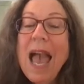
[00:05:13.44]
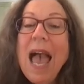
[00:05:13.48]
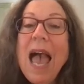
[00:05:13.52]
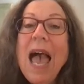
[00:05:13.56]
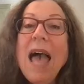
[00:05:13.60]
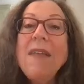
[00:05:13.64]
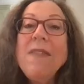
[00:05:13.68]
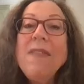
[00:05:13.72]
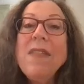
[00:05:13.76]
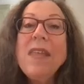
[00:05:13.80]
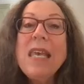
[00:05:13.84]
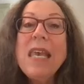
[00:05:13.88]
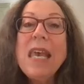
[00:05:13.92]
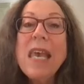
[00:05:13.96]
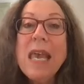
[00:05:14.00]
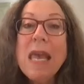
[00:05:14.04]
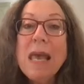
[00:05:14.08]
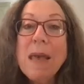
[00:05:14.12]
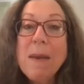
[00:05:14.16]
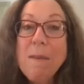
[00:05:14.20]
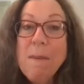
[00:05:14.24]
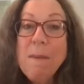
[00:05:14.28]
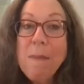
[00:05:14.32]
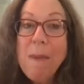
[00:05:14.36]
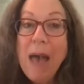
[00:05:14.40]
and the
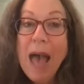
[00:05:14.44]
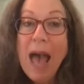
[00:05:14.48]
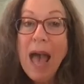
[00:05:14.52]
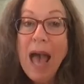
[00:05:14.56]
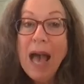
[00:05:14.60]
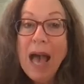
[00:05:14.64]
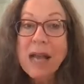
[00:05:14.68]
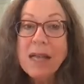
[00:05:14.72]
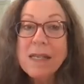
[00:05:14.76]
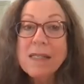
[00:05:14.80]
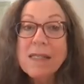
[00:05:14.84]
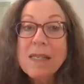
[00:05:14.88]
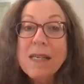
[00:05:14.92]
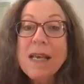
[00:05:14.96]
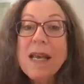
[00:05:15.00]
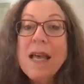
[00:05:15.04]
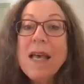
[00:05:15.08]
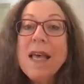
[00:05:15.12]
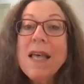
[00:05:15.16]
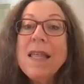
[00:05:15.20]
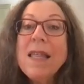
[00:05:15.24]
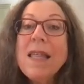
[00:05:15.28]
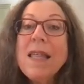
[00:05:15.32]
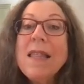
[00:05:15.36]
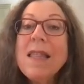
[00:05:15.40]
impact
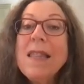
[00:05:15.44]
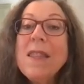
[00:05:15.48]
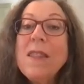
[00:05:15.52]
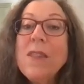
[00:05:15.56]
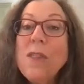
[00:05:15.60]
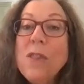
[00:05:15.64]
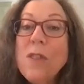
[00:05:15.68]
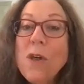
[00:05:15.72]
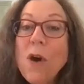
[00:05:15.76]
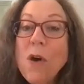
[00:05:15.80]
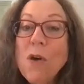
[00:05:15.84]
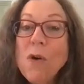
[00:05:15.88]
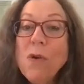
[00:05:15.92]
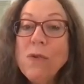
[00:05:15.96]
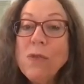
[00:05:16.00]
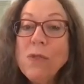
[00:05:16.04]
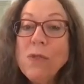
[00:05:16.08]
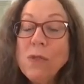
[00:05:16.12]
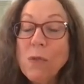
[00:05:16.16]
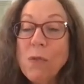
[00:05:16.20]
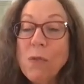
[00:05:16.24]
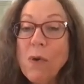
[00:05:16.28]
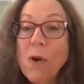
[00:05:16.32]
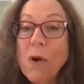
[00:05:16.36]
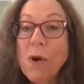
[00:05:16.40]

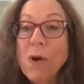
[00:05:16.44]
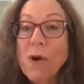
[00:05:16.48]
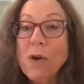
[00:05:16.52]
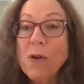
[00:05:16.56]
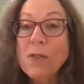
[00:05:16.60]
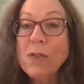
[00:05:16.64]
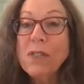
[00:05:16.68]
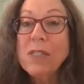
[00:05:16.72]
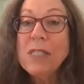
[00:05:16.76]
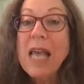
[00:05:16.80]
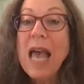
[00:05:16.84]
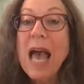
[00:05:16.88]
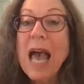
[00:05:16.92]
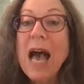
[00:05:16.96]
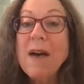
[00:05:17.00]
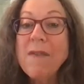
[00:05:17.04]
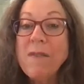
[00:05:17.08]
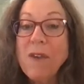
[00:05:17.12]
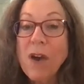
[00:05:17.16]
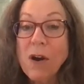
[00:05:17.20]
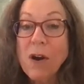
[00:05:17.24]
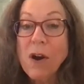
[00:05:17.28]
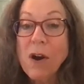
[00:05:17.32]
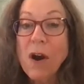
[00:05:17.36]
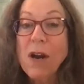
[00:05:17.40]
those words
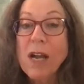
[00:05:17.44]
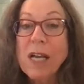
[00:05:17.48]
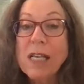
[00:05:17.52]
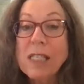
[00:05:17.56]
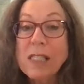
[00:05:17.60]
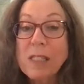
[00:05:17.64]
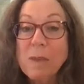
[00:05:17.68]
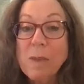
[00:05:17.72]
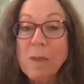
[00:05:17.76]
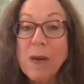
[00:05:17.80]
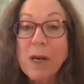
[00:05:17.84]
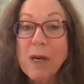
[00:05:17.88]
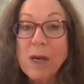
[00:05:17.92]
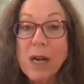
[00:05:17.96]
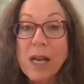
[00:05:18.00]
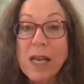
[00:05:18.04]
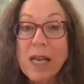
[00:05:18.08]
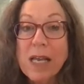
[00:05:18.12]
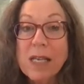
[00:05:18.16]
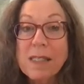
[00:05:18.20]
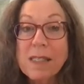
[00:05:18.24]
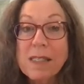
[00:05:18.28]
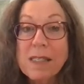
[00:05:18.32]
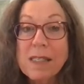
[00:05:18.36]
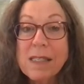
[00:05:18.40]
have on our
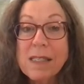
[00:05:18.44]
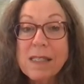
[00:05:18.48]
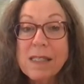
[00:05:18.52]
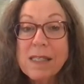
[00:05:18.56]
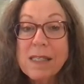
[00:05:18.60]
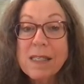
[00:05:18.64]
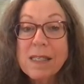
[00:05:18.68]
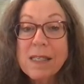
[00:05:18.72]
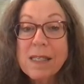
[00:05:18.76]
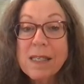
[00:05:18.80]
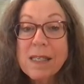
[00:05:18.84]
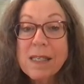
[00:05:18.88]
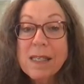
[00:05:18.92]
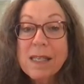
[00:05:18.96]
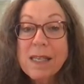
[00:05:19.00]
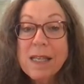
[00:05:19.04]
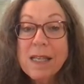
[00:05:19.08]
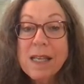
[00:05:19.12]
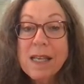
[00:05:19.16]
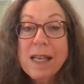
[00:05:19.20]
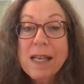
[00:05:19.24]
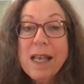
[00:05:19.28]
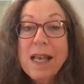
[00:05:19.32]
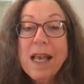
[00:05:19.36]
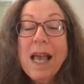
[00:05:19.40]
experience.
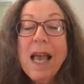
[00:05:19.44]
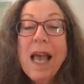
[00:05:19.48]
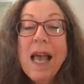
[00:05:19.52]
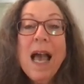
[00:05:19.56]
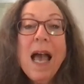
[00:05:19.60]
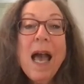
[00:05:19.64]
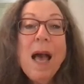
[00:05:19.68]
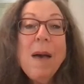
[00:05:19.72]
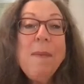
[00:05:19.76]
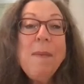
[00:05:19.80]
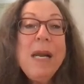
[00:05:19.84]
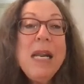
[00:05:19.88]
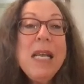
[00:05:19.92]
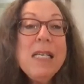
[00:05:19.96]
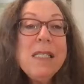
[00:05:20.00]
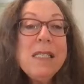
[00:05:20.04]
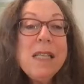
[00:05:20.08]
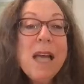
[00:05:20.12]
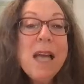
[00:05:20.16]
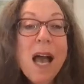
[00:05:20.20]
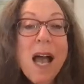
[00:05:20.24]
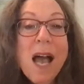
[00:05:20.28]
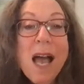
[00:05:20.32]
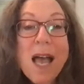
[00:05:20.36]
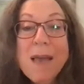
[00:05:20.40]
How many
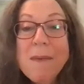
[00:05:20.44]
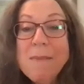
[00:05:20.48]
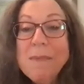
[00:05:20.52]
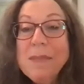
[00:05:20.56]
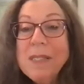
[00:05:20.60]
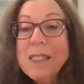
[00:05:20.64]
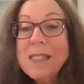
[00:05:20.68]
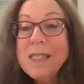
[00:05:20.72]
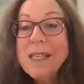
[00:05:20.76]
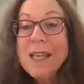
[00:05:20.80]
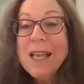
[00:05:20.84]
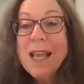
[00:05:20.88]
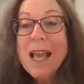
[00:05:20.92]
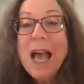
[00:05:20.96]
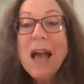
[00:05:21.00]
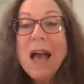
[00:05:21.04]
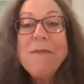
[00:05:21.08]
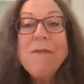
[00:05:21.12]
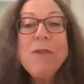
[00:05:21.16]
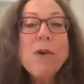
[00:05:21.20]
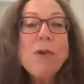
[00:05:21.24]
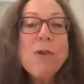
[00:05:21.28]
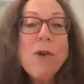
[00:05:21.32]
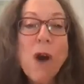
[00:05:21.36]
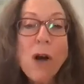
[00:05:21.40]
times
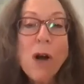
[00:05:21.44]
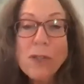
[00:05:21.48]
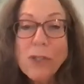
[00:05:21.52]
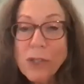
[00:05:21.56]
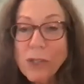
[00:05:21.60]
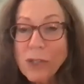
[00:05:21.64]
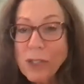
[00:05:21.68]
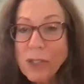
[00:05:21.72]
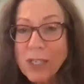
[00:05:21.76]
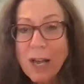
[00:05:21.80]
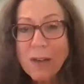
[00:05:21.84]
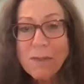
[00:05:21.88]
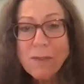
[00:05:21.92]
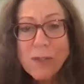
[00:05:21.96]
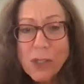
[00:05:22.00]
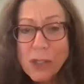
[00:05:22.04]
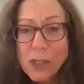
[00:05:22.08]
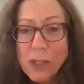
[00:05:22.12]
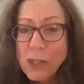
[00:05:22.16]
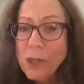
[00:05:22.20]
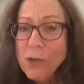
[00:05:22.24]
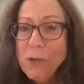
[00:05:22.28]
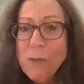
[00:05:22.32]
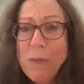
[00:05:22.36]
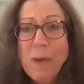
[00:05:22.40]
have you called yourself
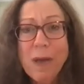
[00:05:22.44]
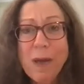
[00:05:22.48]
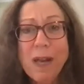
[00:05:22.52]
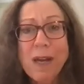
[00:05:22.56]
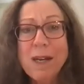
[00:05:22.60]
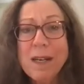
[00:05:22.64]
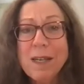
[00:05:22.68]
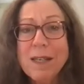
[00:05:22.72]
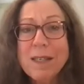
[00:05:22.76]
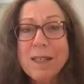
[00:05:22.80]
stupid?